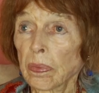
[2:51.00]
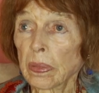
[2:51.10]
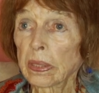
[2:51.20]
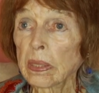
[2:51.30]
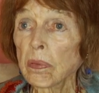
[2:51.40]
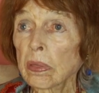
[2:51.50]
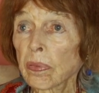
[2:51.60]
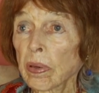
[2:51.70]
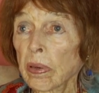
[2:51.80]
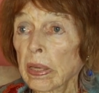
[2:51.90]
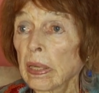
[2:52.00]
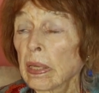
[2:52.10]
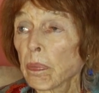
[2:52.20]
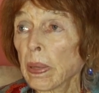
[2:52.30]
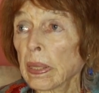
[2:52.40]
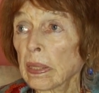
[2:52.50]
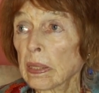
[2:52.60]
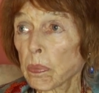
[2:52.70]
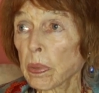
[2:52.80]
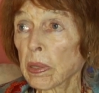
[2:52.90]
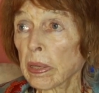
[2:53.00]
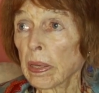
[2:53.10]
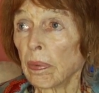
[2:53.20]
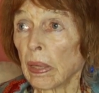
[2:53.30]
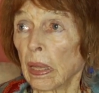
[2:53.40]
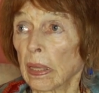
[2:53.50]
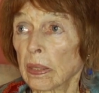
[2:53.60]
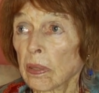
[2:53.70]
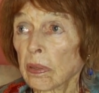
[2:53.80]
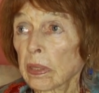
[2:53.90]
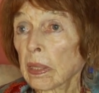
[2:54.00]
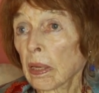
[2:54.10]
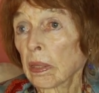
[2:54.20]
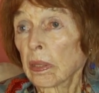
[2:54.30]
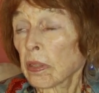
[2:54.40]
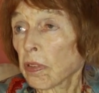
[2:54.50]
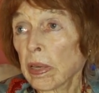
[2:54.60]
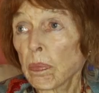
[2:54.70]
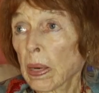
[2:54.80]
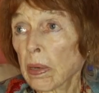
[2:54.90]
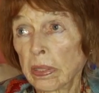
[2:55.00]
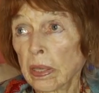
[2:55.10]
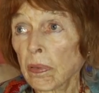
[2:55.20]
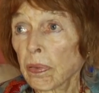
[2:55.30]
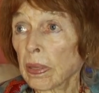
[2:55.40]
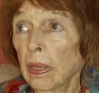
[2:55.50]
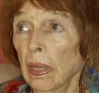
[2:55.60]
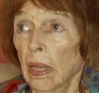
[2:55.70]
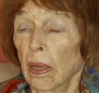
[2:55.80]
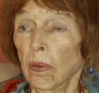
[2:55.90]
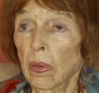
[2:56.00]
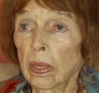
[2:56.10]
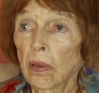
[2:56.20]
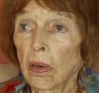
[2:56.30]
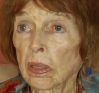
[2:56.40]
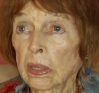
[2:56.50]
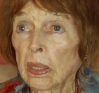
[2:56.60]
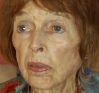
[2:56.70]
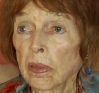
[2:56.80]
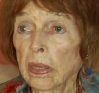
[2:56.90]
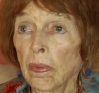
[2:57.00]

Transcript: But she was very independent spirit. So she got on the train by herself and went across country.